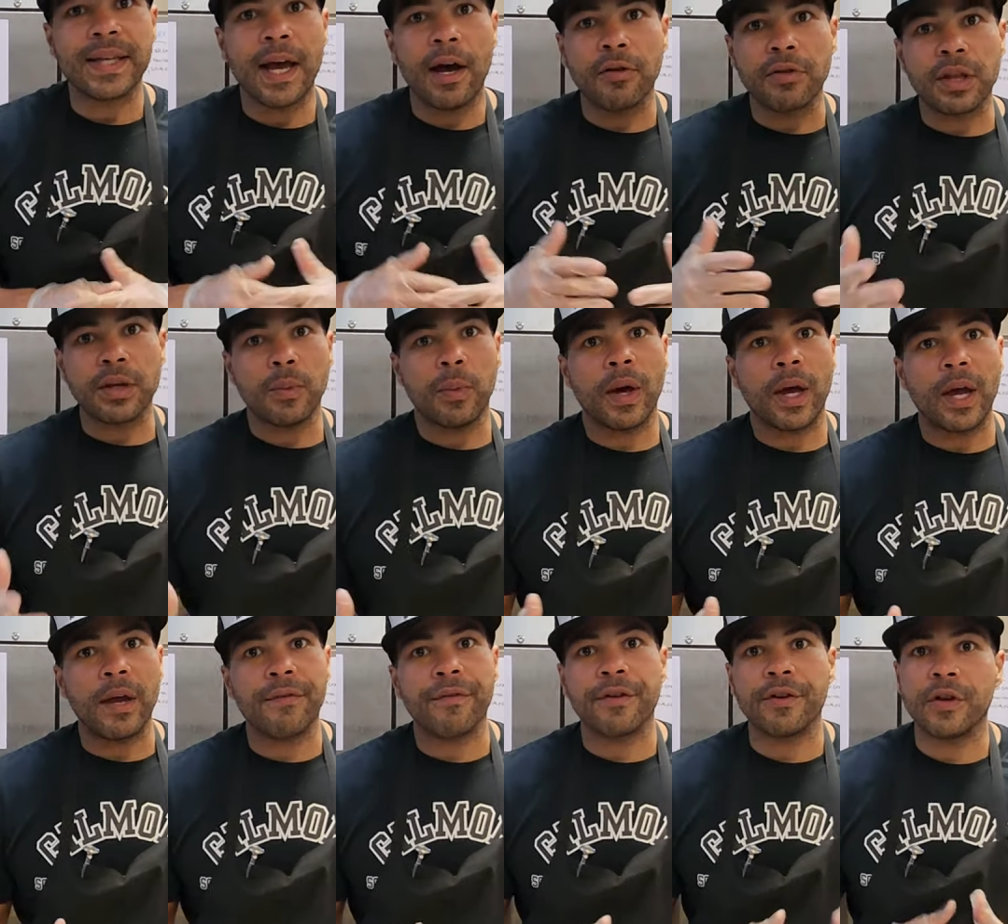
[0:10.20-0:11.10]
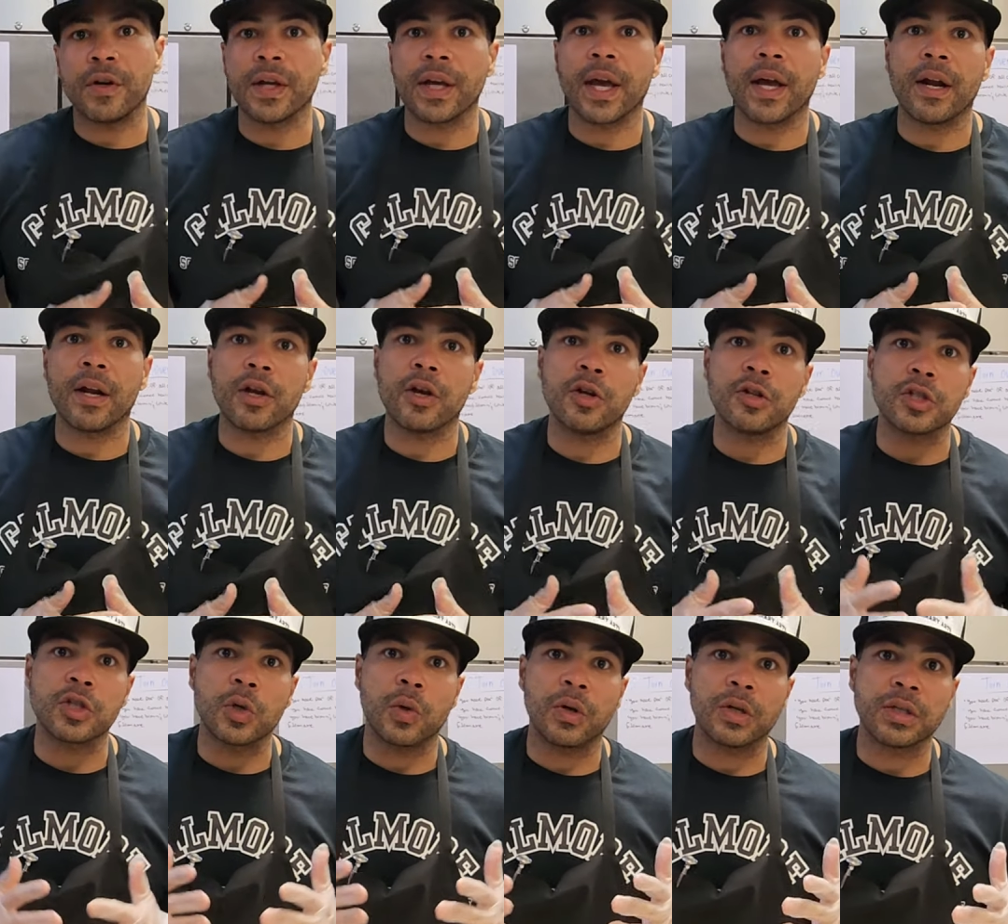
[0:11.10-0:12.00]
healthy way for you to get a good
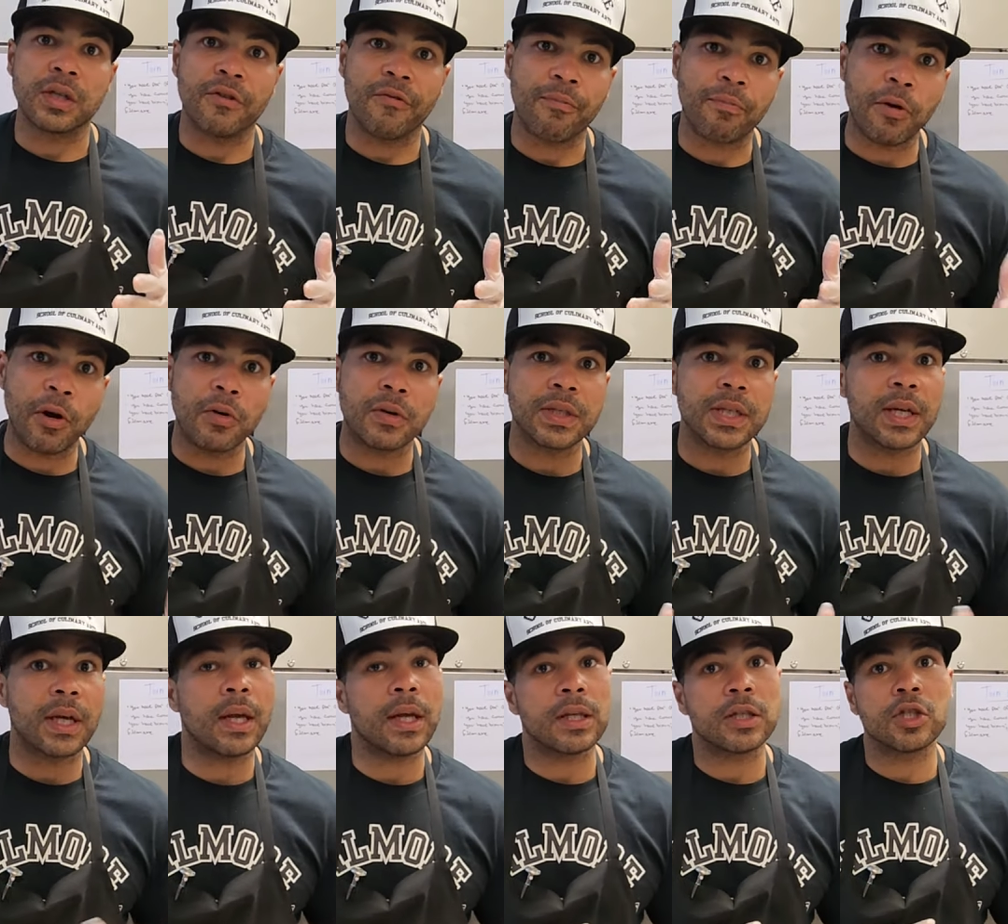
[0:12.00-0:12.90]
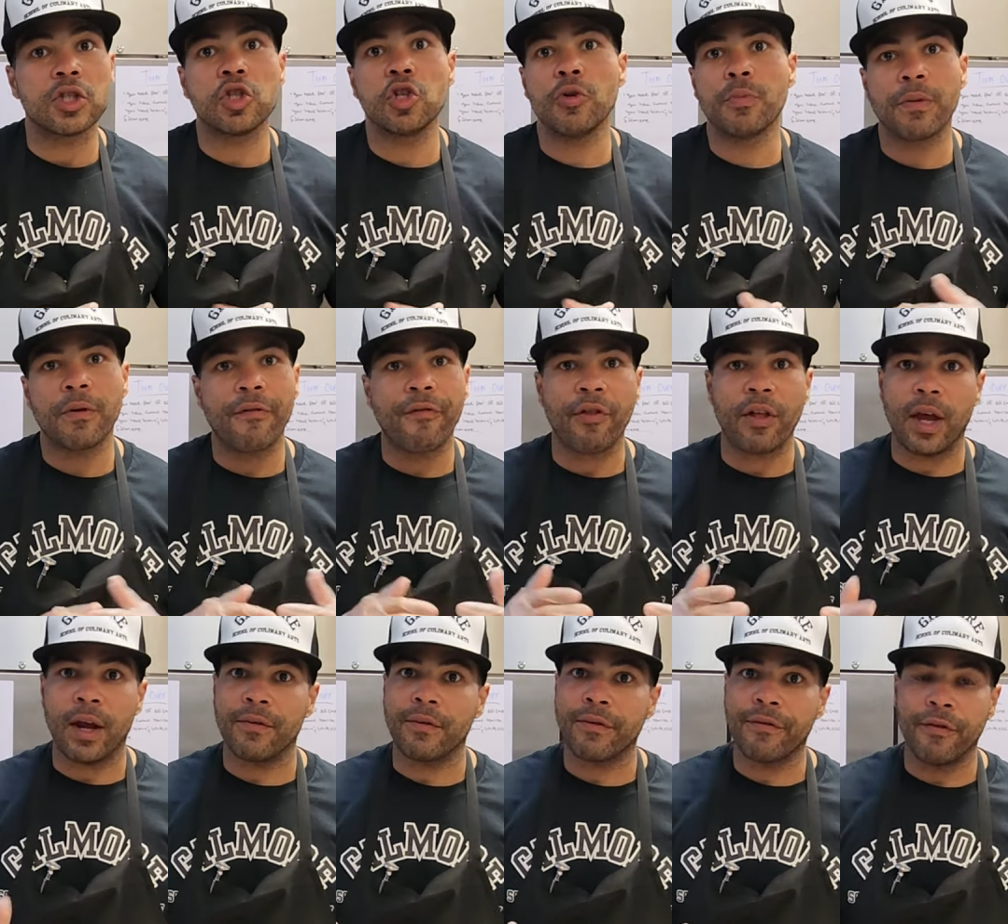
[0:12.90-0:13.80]
source of protein, super
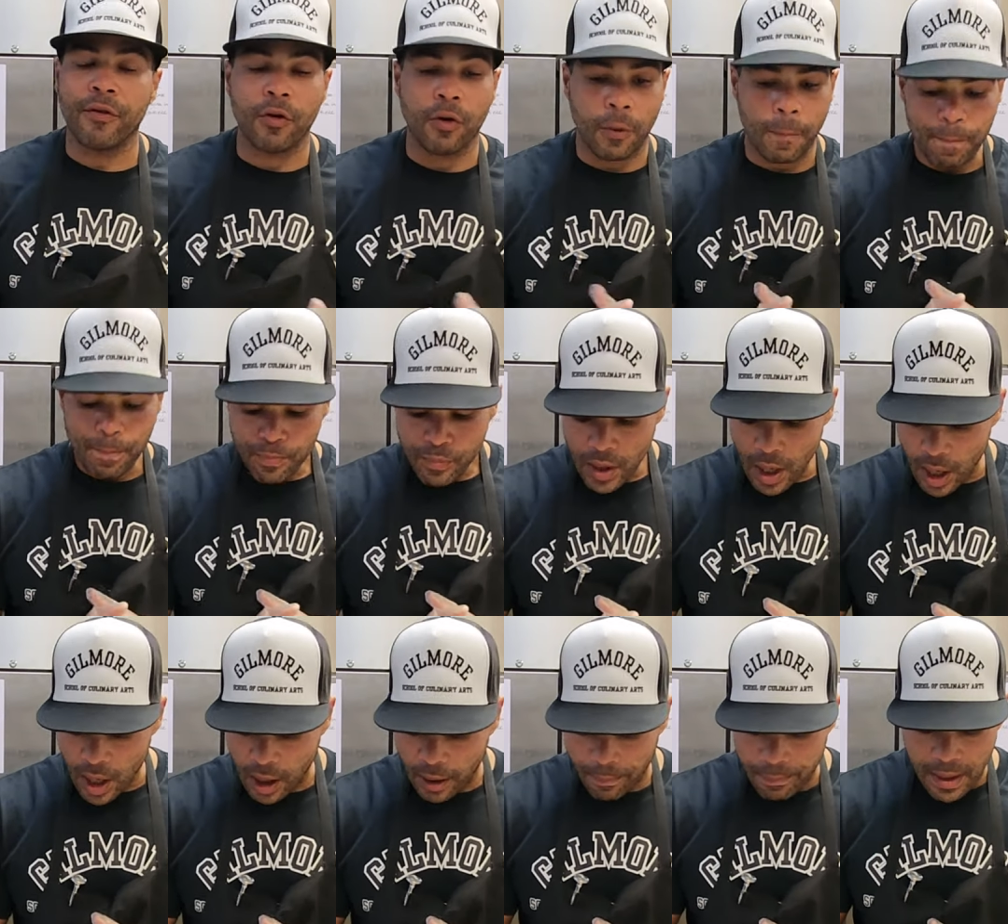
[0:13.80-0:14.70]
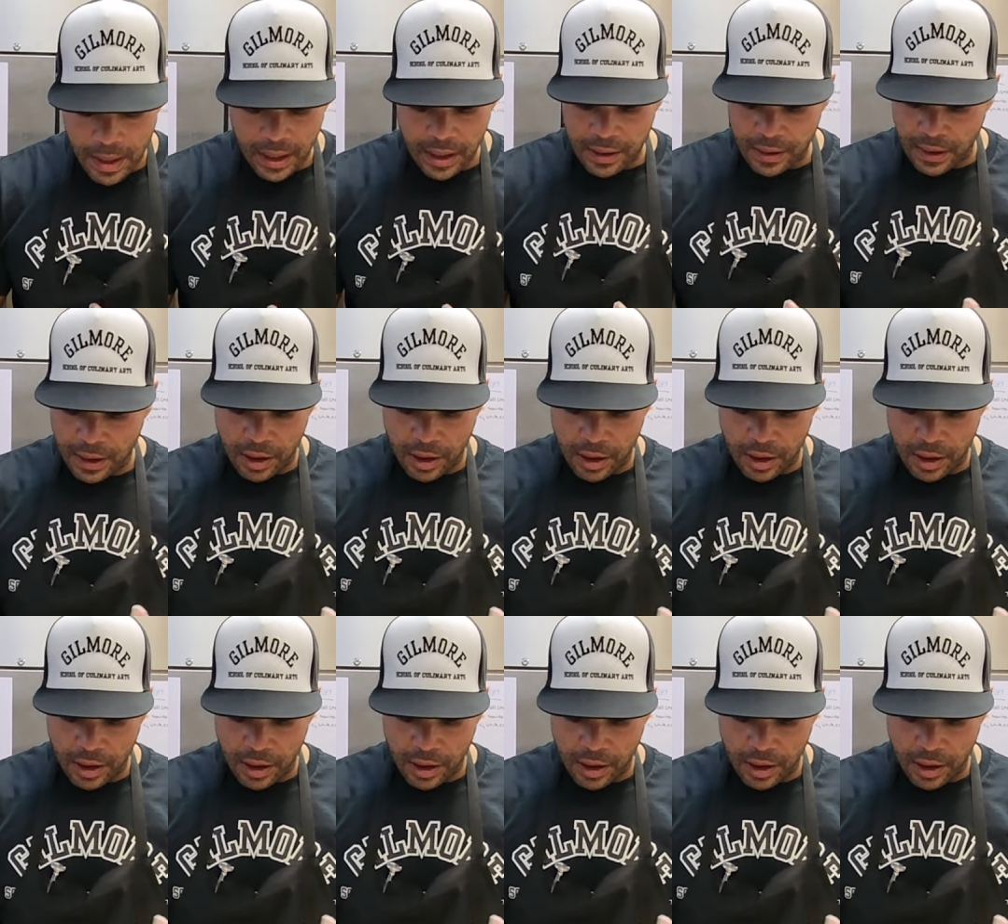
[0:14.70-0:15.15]
flavorful. Many of the